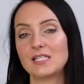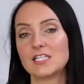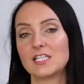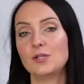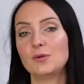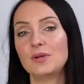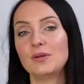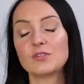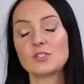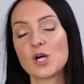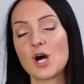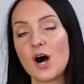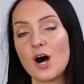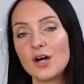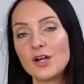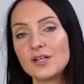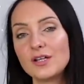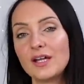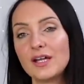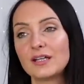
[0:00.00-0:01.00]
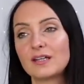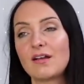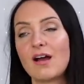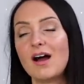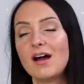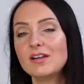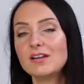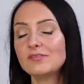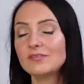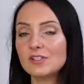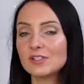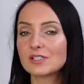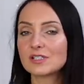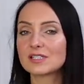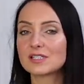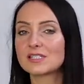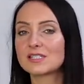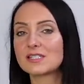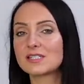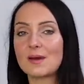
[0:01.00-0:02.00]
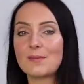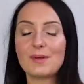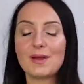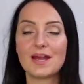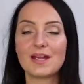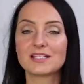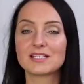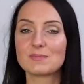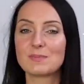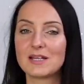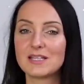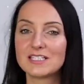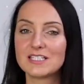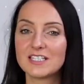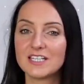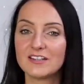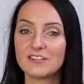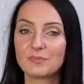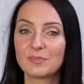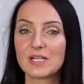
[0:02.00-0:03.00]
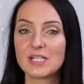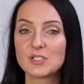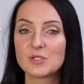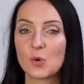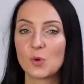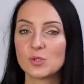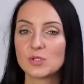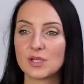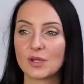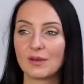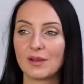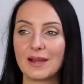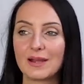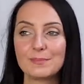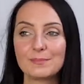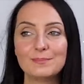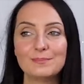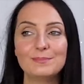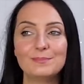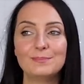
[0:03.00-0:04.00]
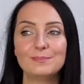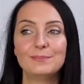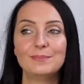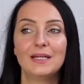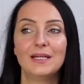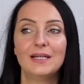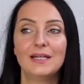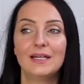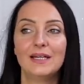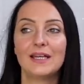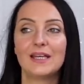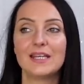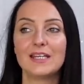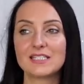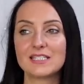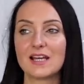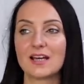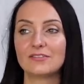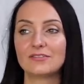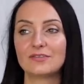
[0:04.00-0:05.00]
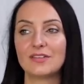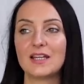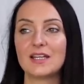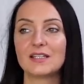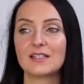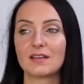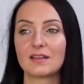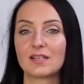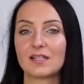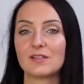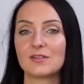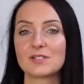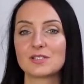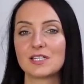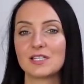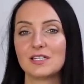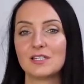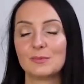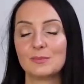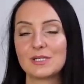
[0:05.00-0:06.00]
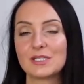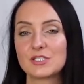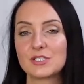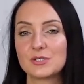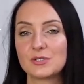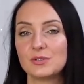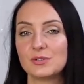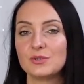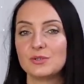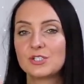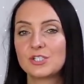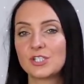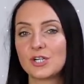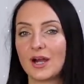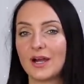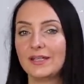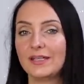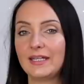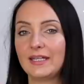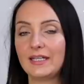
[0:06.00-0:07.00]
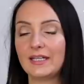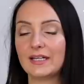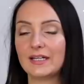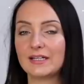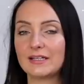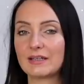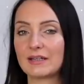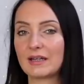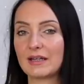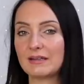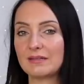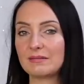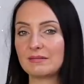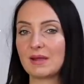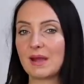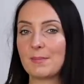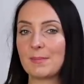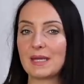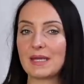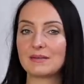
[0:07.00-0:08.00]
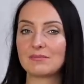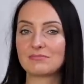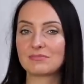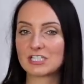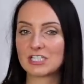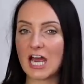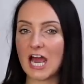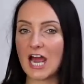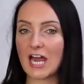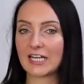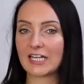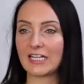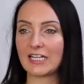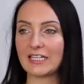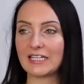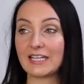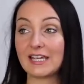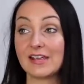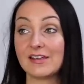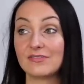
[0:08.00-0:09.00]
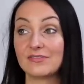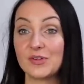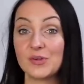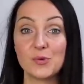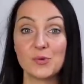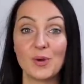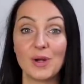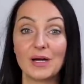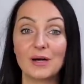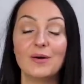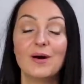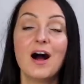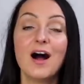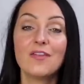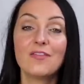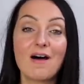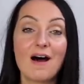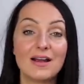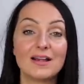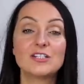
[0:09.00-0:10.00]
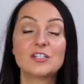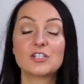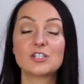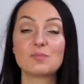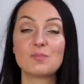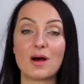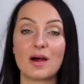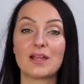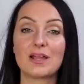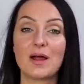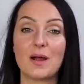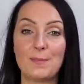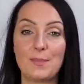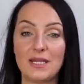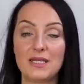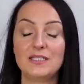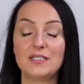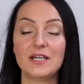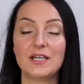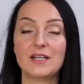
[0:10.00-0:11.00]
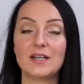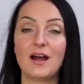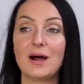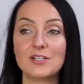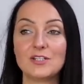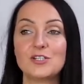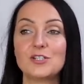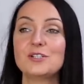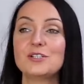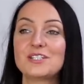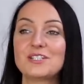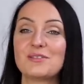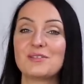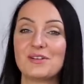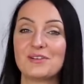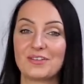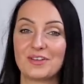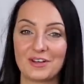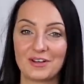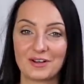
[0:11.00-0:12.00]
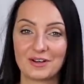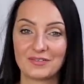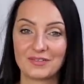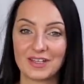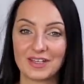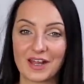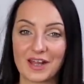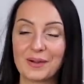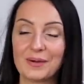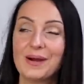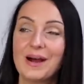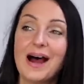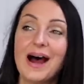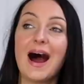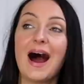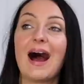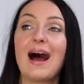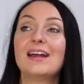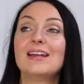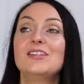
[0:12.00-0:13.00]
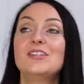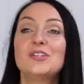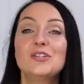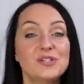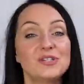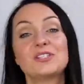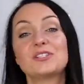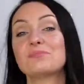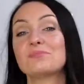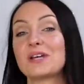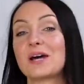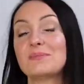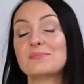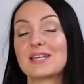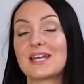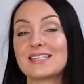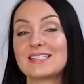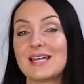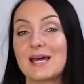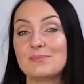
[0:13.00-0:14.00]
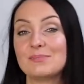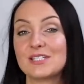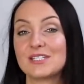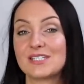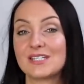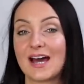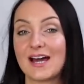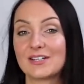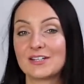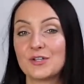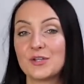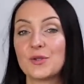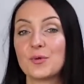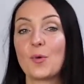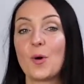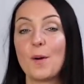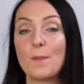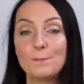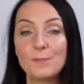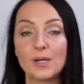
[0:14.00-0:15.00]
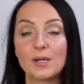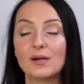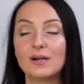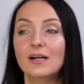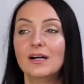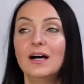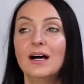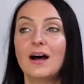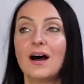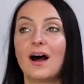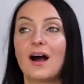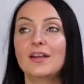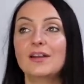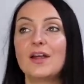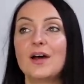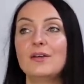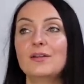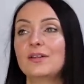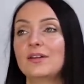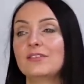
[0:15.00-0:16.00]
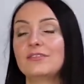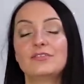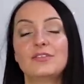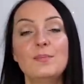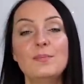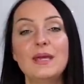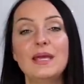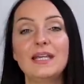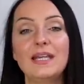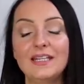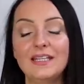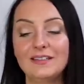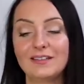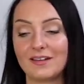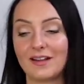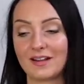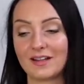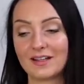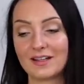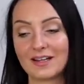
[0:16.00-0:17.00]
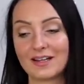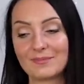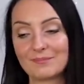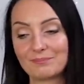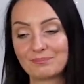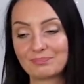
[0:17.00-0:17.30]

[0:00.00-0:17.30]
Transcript: it's Louis Vuitton. It kind of looks a bit expensive, but it's also like, mm, is that fake? Like it looks a little bit too shiny and, and a bit tacky, if you will. That is just my opinion. I do still love the look of it though. I do sometimes get tempted to add another one, but I know that for me, like